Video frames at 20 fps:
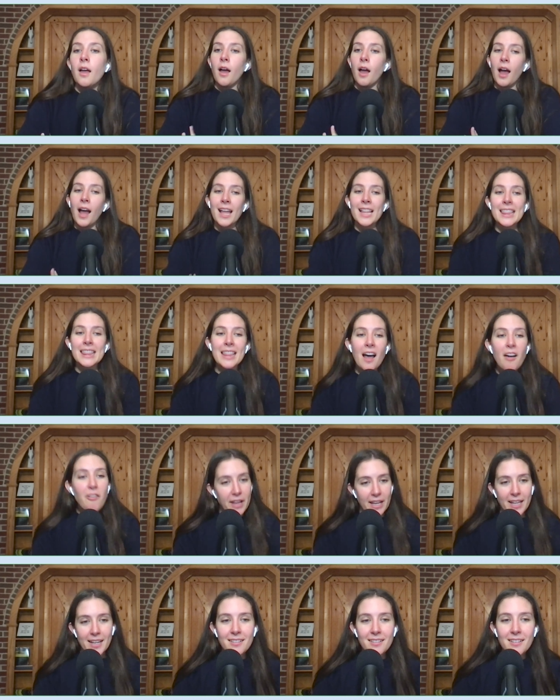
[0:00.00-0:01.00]
I love
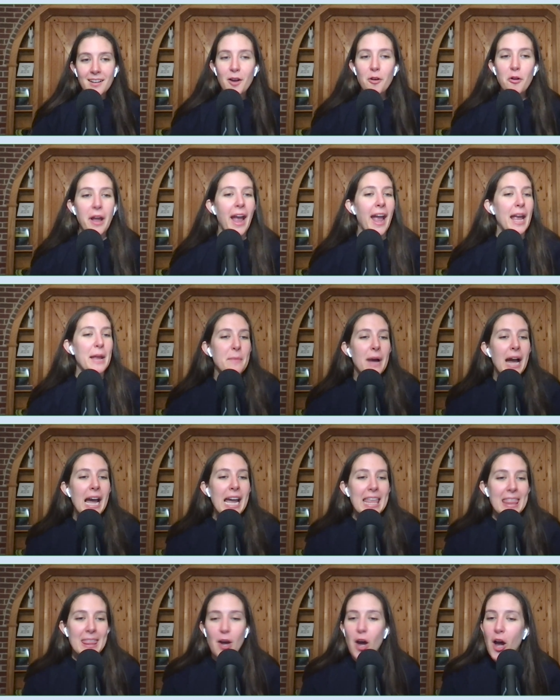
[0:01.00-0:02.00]
it. Okay,
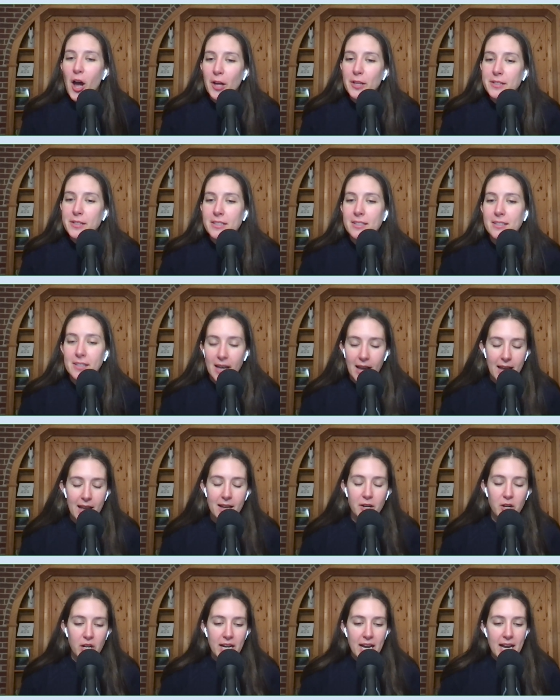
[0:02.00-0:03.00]
my thoughts. I
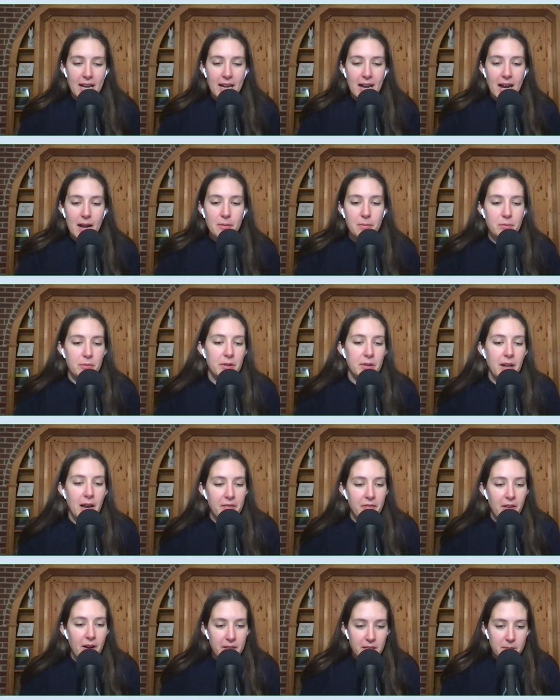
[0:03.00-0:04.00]
agree. I, I, I
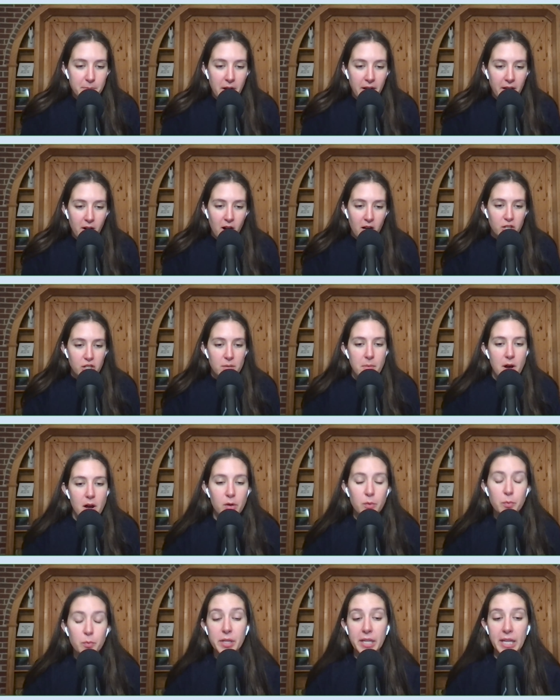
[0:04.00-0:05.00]
find this bucket auction
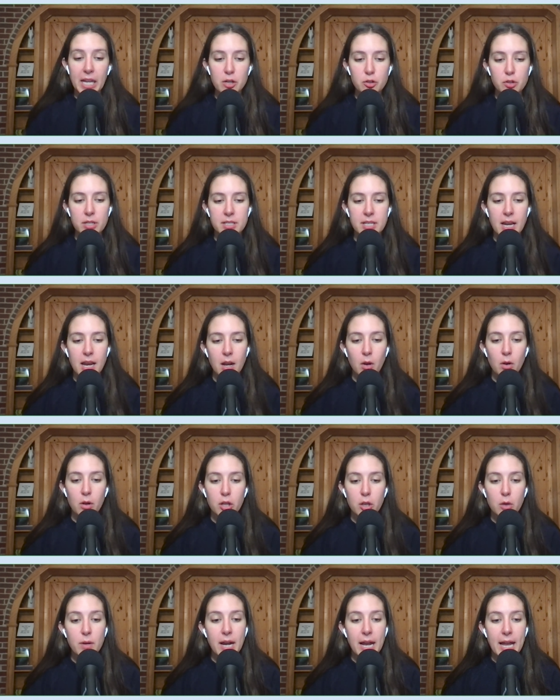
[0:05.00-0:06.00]
model really interesting.
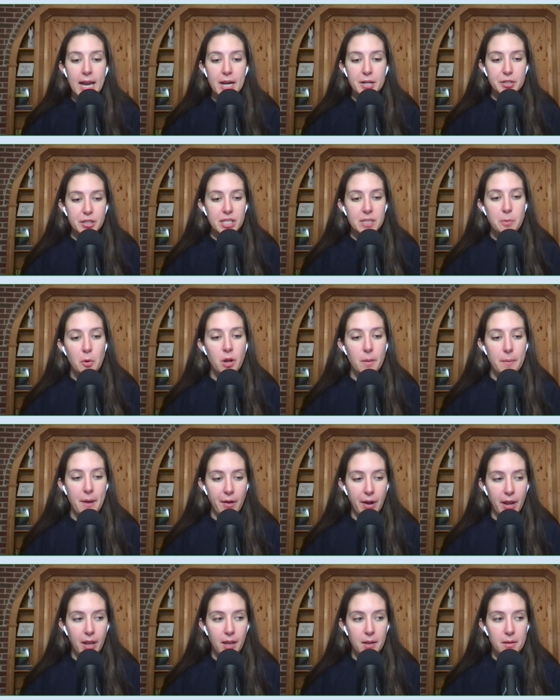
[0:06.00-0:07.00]
You and I actually spoke
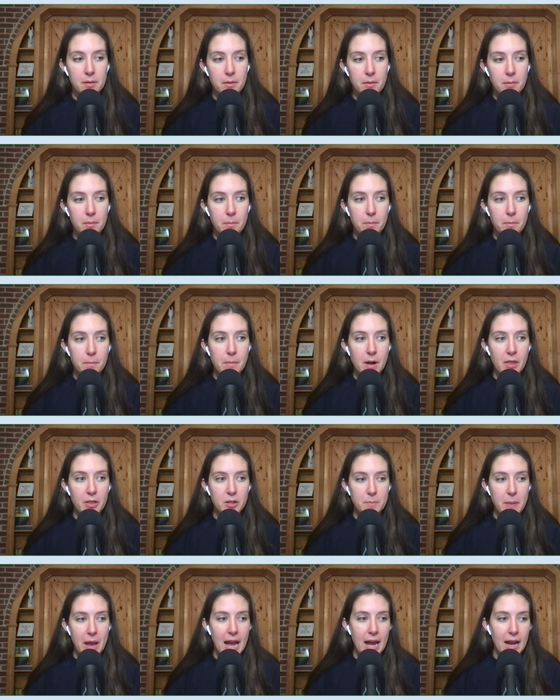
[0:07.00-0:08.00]
about it months
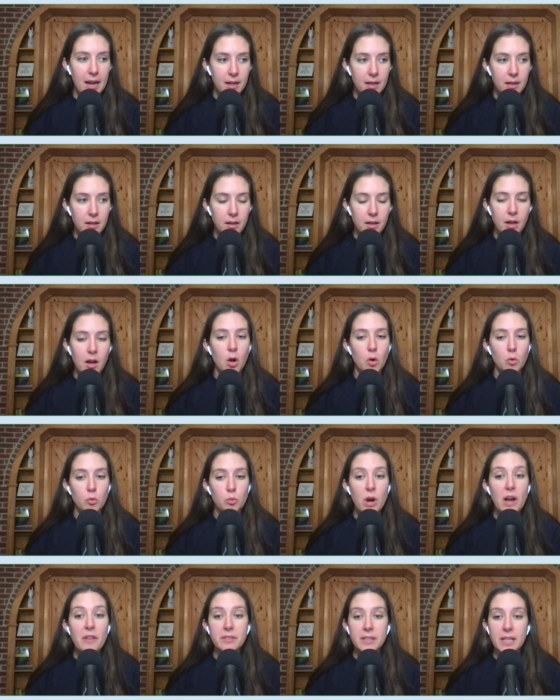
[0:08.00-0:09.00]
back, uh,
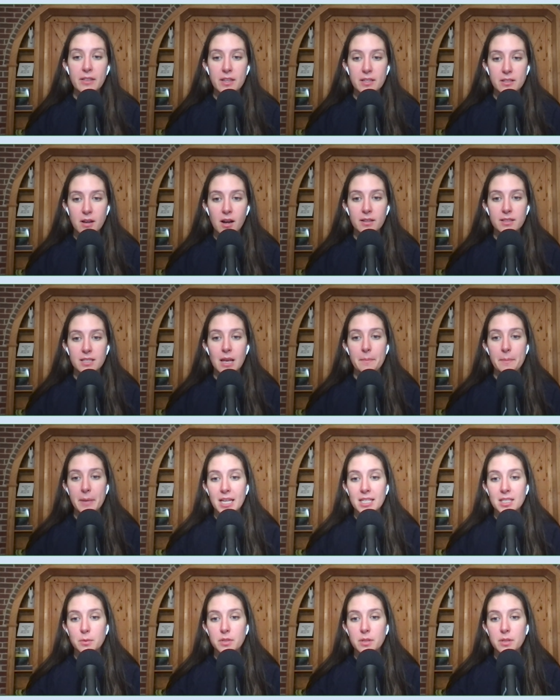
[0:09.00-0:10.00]
roughly this concept,
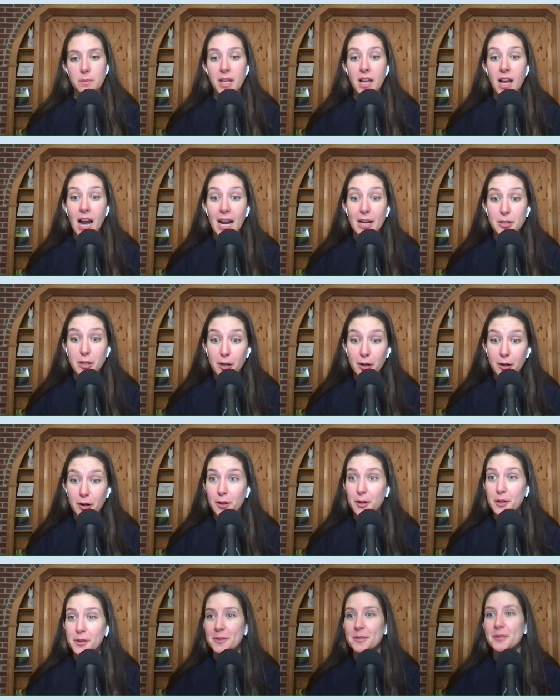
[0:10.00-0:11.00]
because it was something Kai
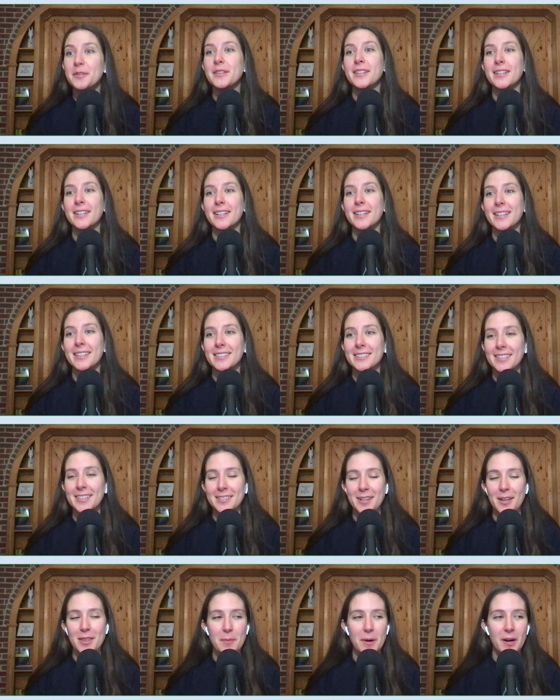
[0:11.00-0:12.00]
Turner, who uh, is
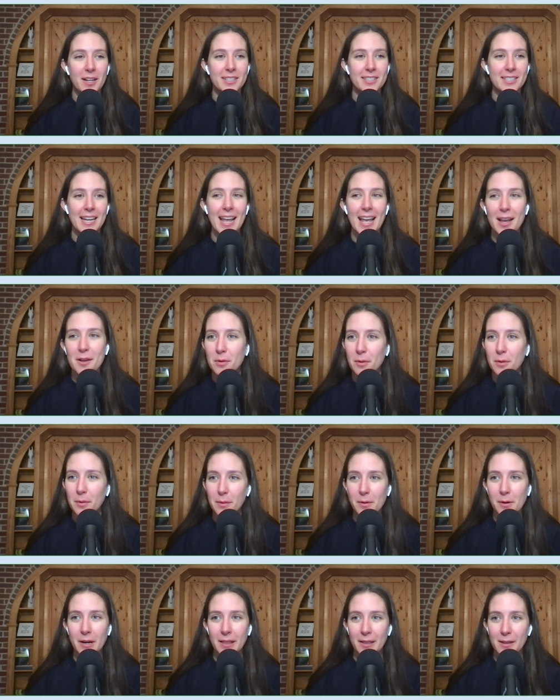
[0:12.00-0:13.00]
on the pod today, we're
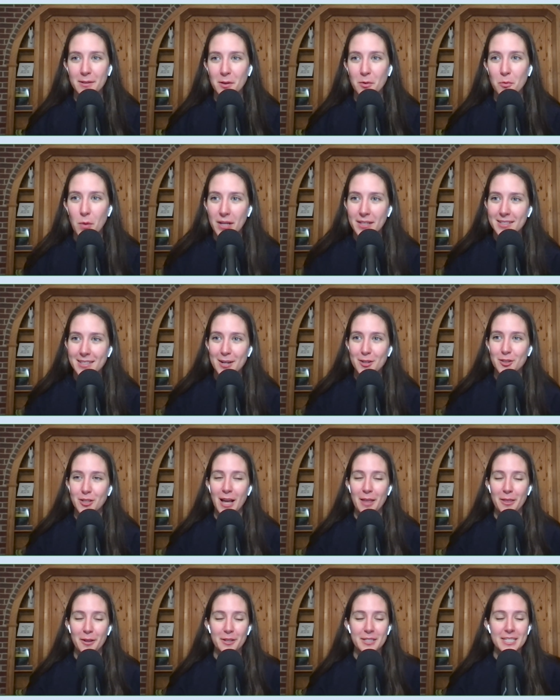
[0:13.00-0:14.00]
recording this on Wednesday,
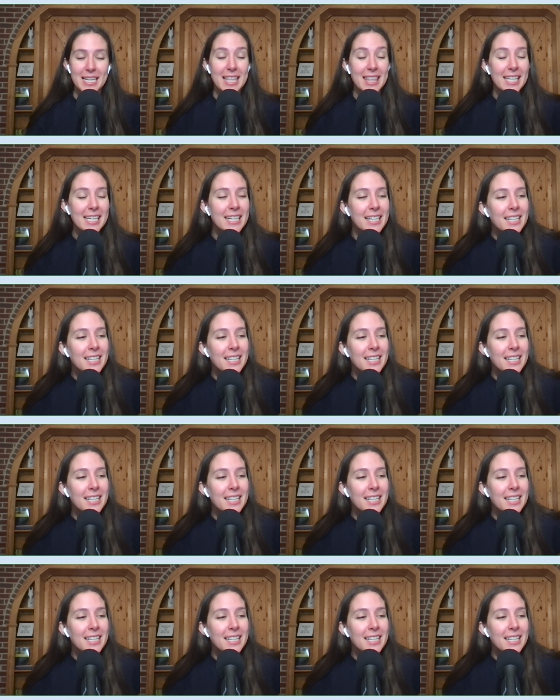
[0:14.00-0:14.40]
July 13th.